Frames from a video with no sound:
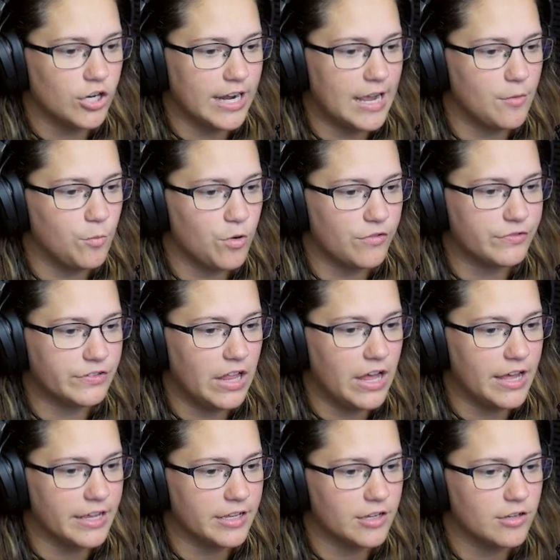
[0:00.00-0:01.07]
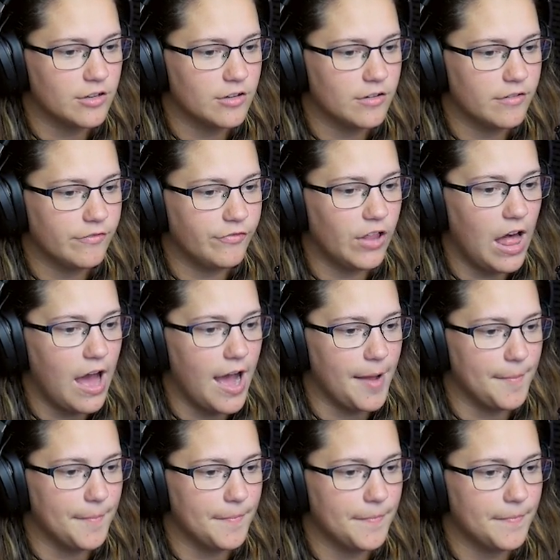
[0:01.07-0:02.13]
Okay, we're flying. No, flying.
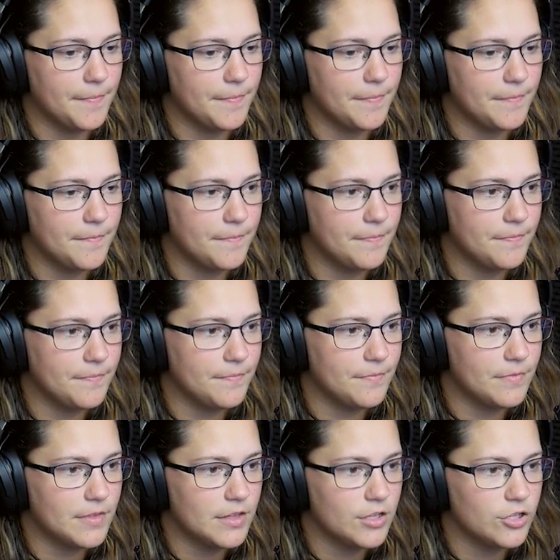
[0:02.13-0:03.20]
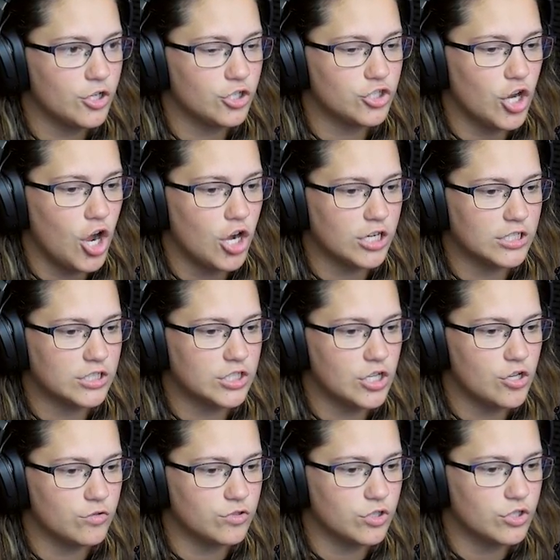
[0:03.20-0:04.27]
We're back. Okay. Your no, dog wait, is
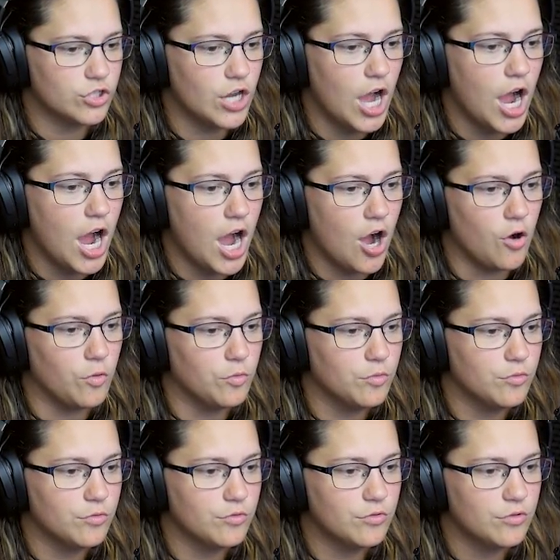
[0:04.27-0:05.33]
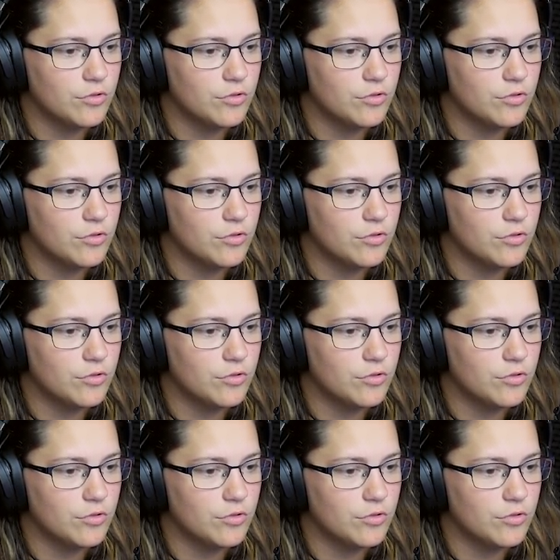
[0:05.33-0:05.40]
wait, wait, wait, wait, no! no!